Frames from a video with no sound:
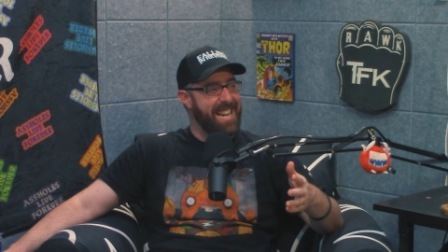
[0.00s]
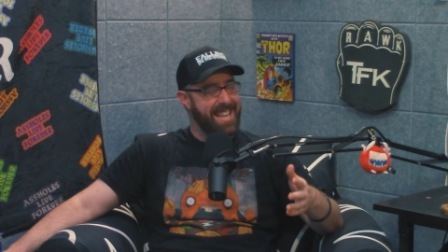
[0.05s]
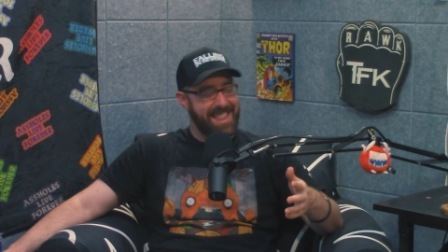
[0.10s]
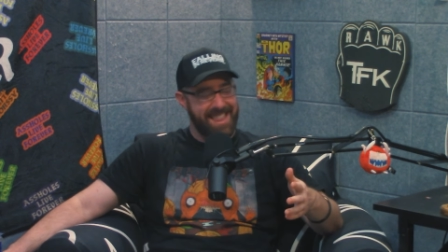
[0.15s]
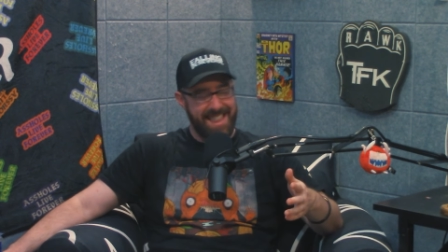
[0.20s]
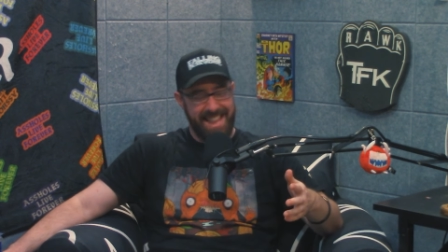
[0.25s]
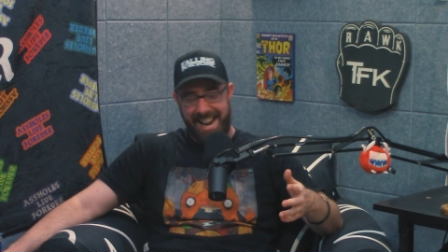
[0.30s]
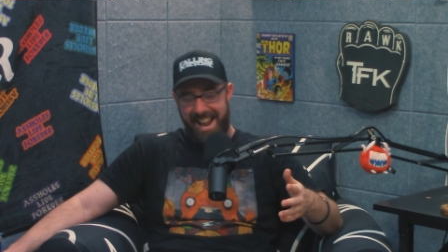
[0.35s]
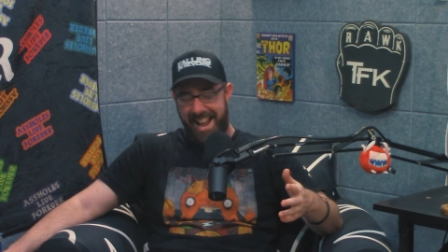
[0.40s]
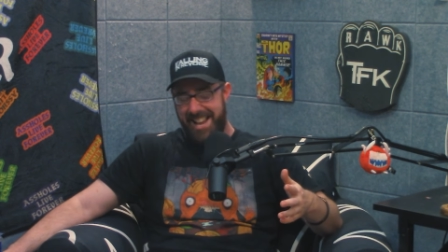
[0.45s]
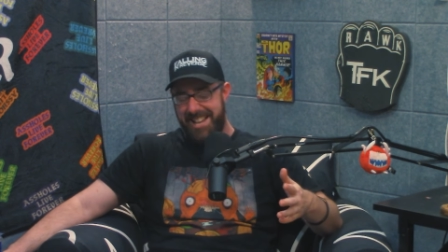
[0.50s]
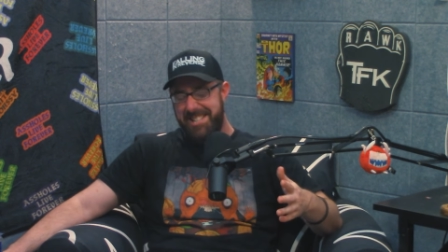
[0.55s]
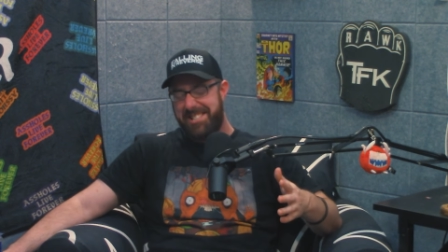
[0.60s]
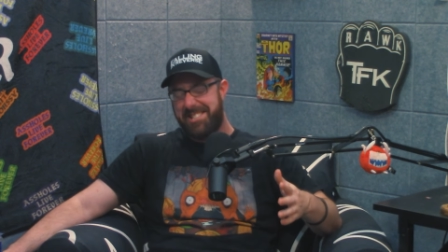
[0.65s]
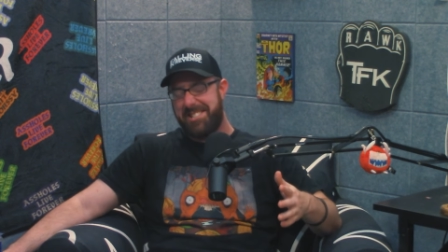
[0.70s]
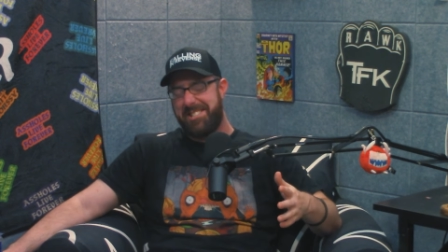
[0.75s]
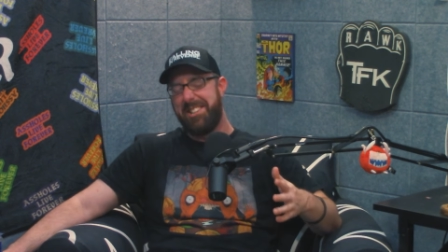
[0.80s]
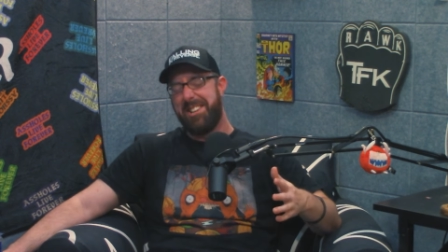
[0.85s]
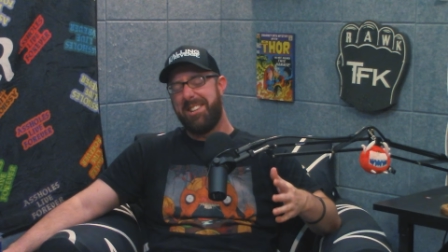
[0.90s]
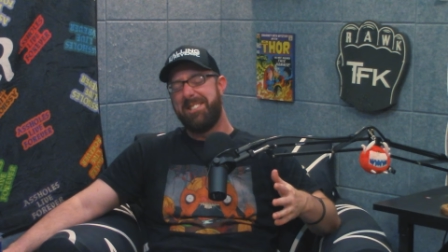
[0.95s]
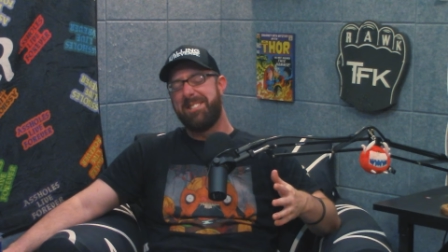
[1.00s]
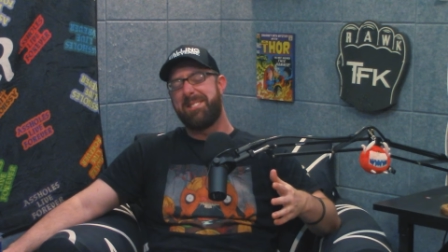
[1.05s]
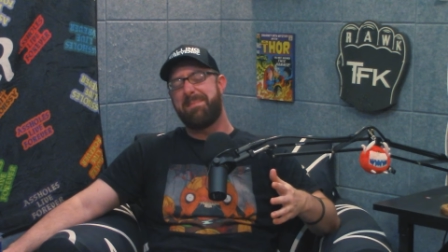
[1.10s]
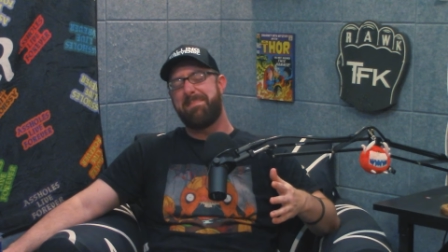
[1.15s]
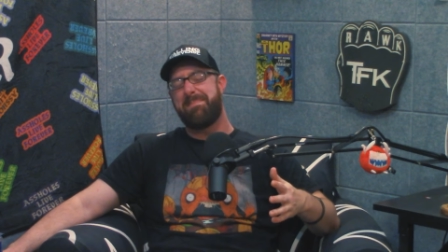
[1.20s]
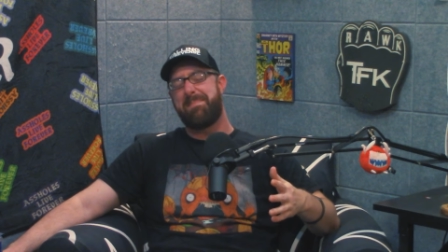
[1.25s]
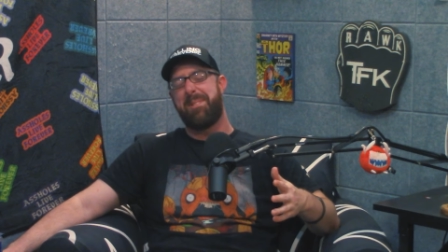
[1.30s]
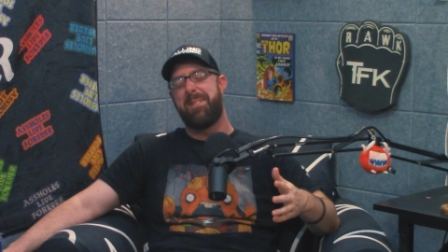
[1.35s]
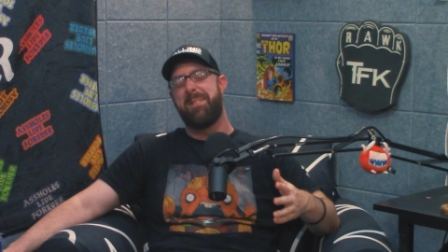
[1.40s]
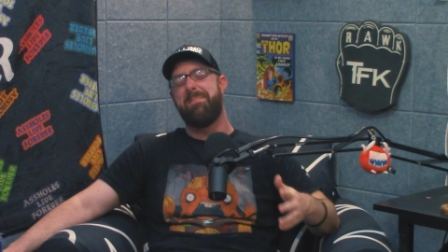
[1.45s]
I think, I, I,
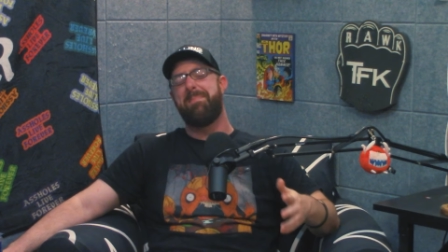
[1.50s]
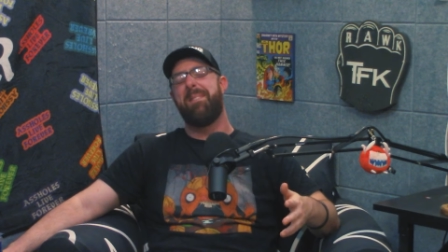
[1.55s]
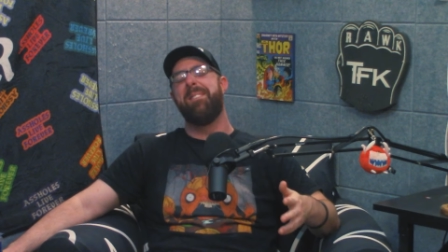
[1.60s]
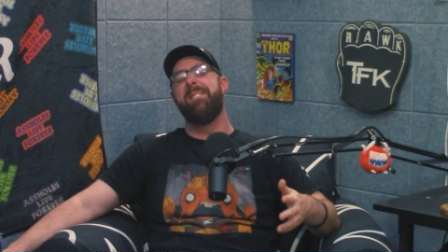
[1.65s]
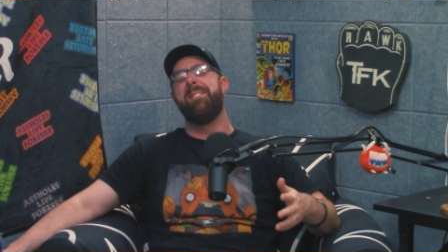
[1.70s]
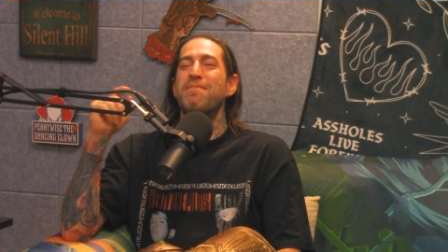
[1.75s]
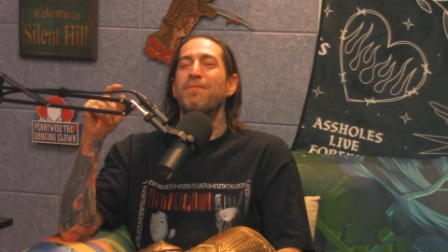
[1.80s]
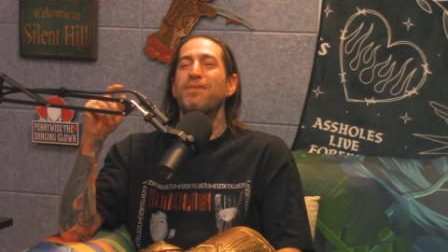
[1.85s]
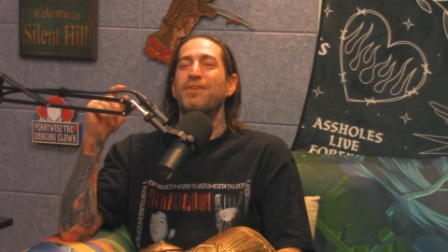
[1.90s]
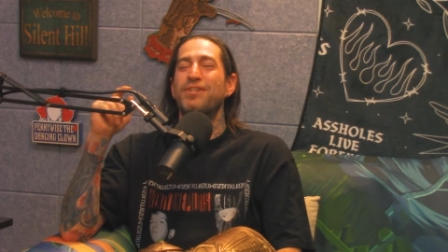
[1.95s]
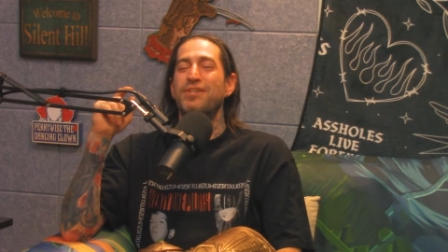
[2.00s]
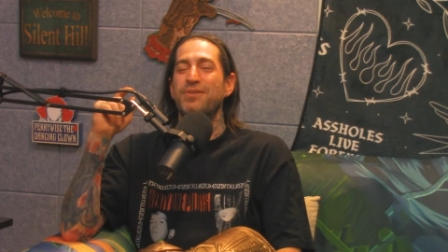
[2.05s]
think I remember